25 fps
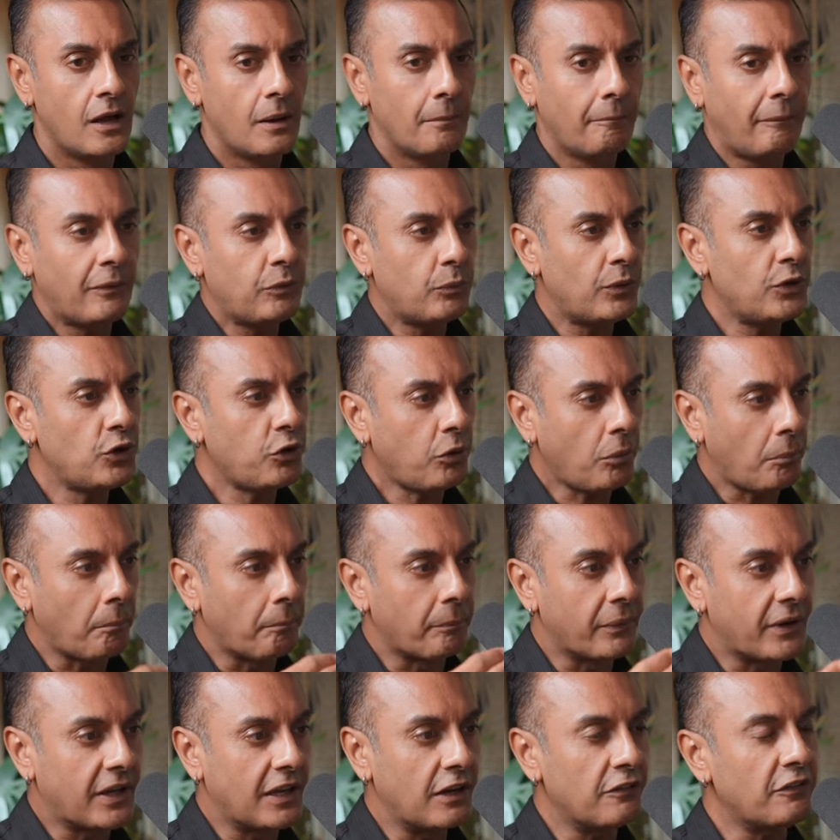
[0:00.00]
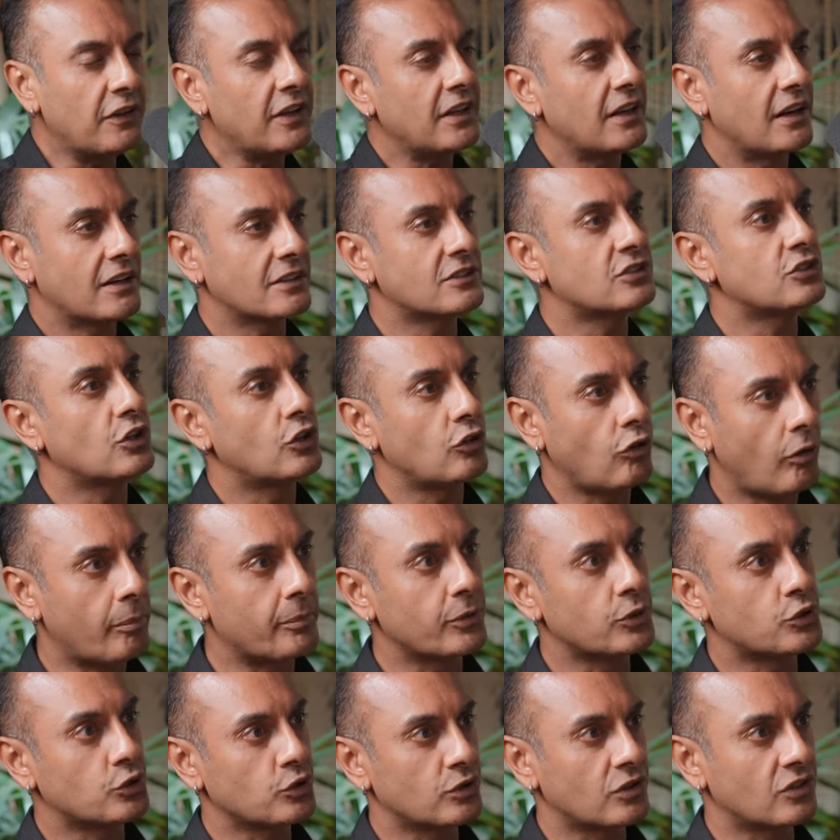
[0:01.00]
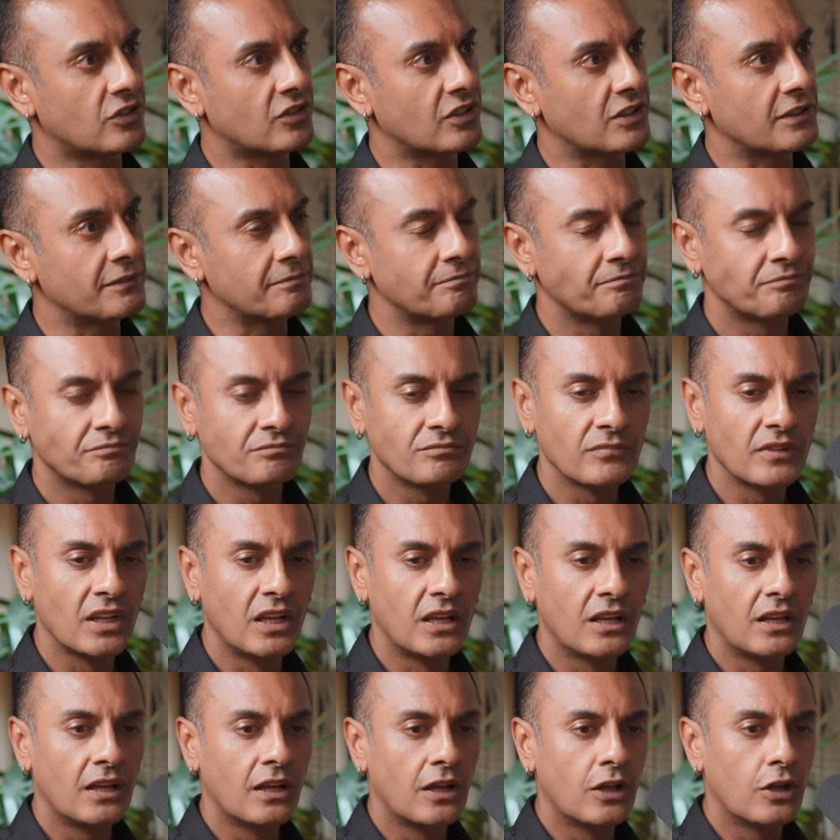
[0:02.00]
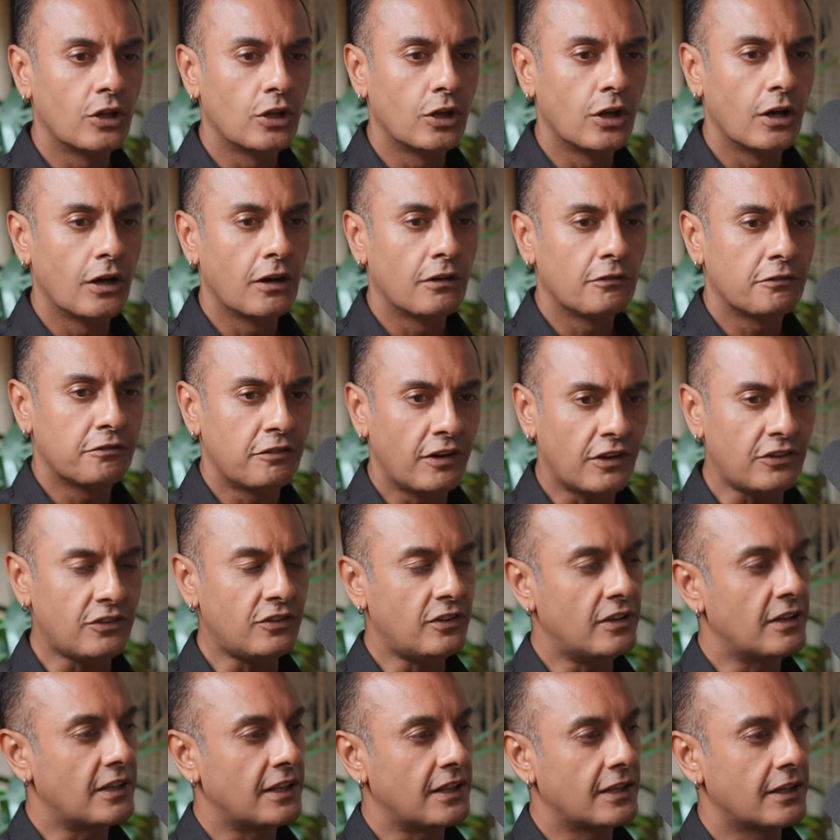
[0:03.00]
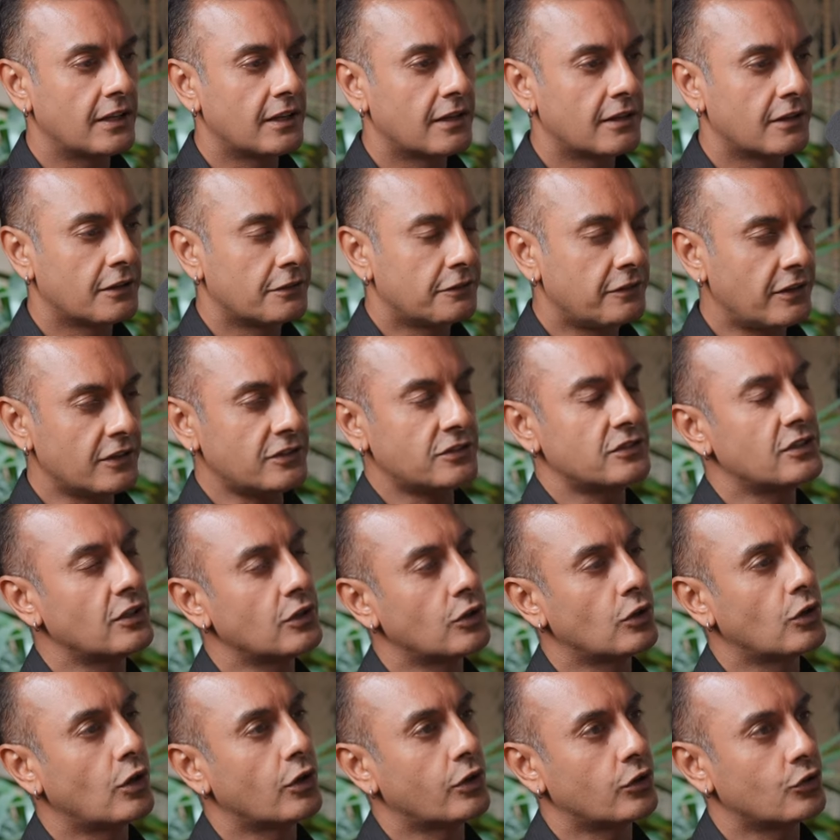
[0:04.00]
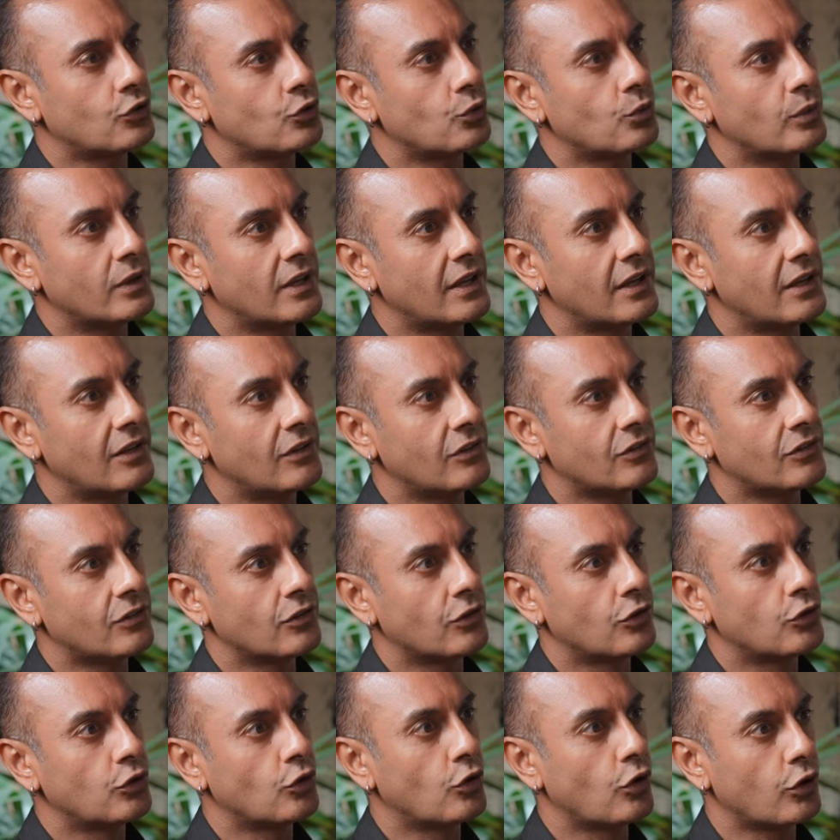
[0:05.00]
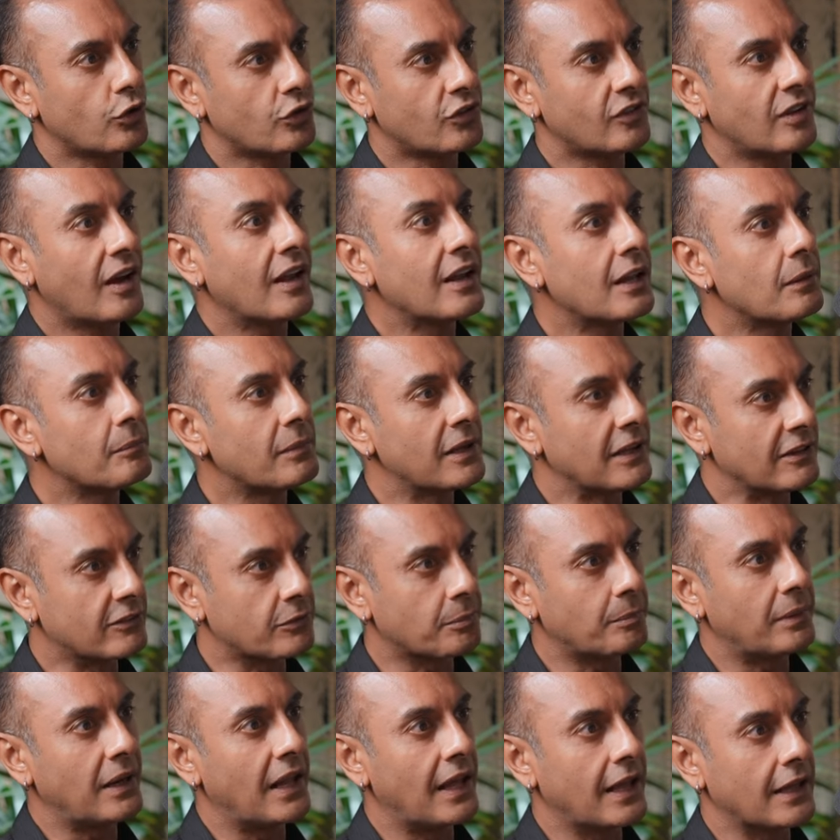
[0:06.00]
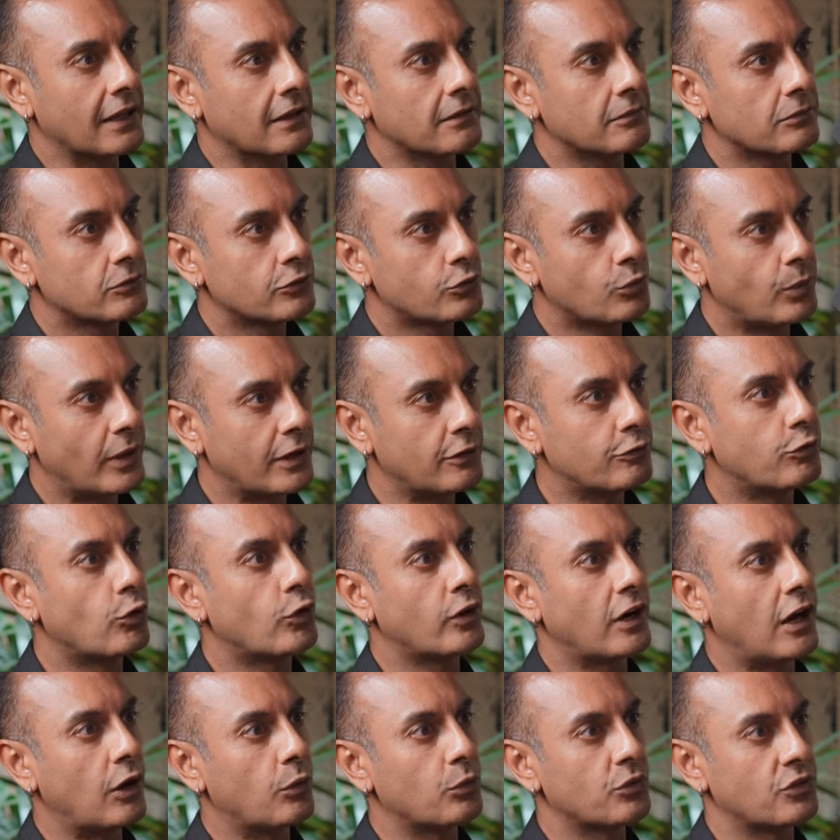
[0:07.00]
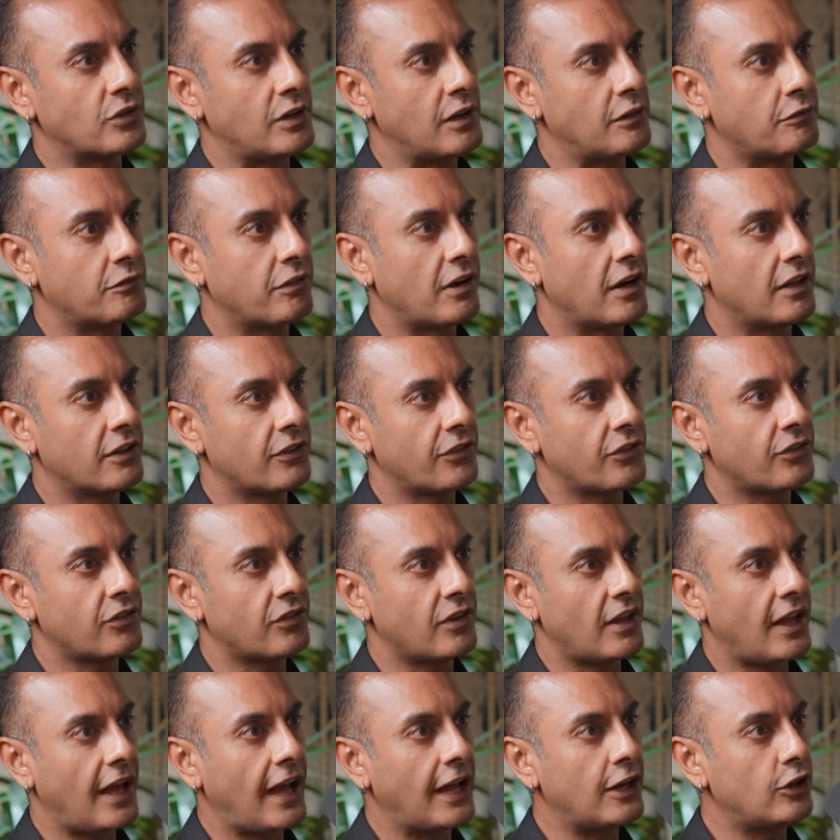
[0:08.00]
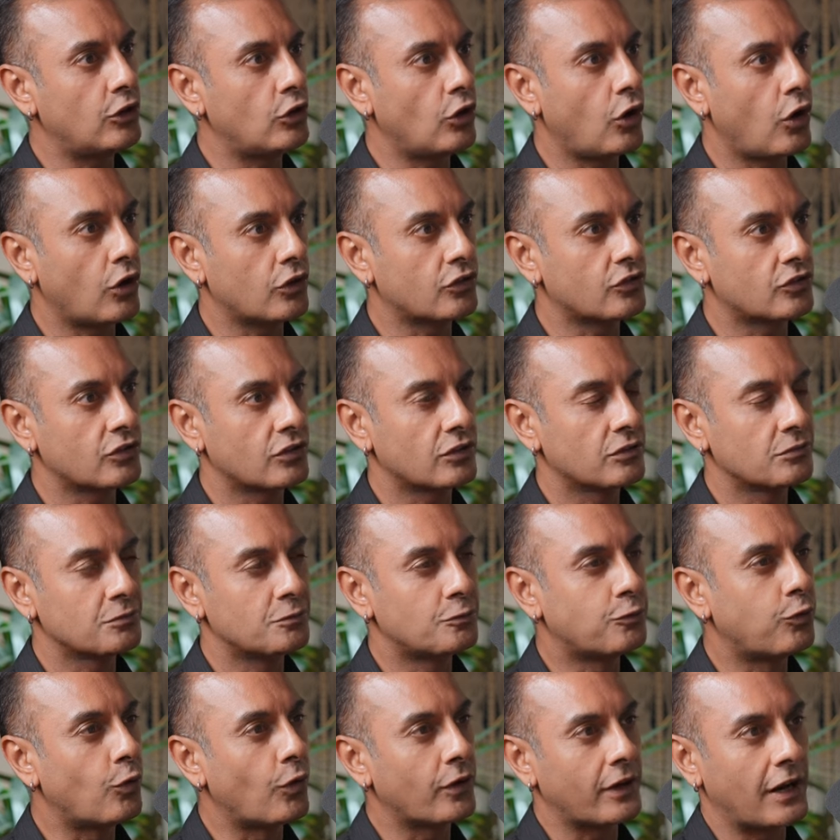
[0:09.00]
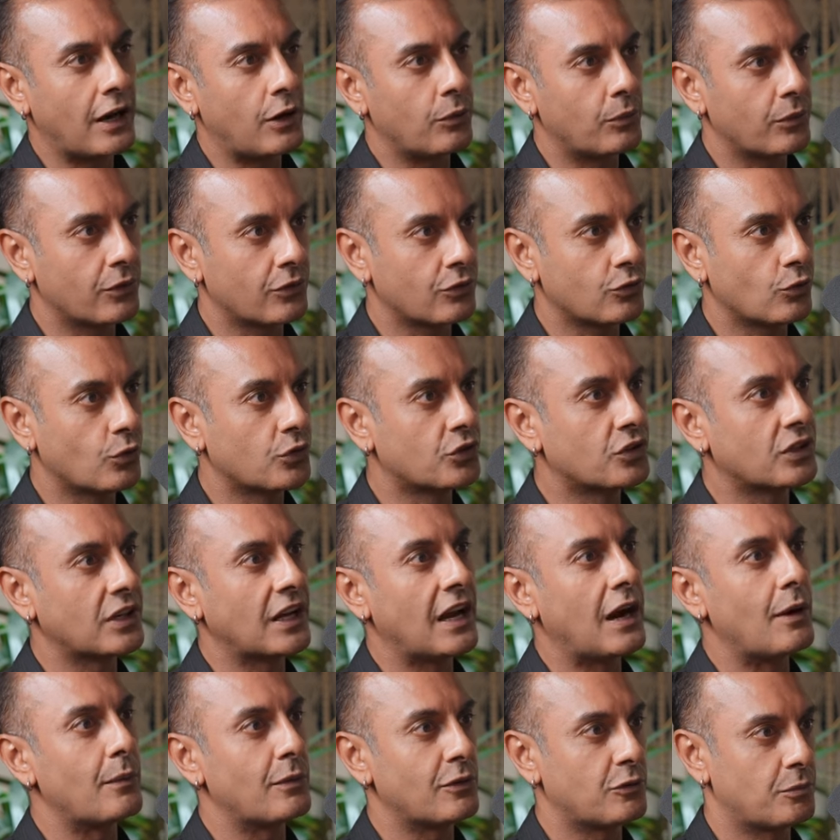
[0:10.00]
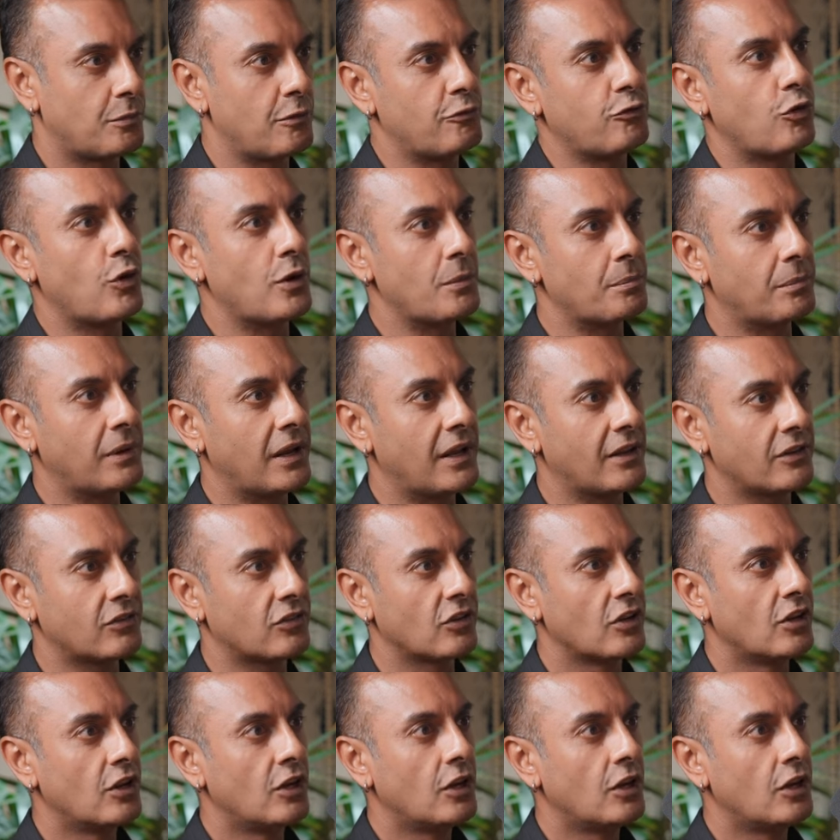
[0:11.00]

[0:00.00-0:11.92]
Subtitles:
But when you give a youngster an opportunity, firstly, the first thing you got to do is you got to tell him he's playing 24 hours in advance and not 4 hours or 3 hours before he plays.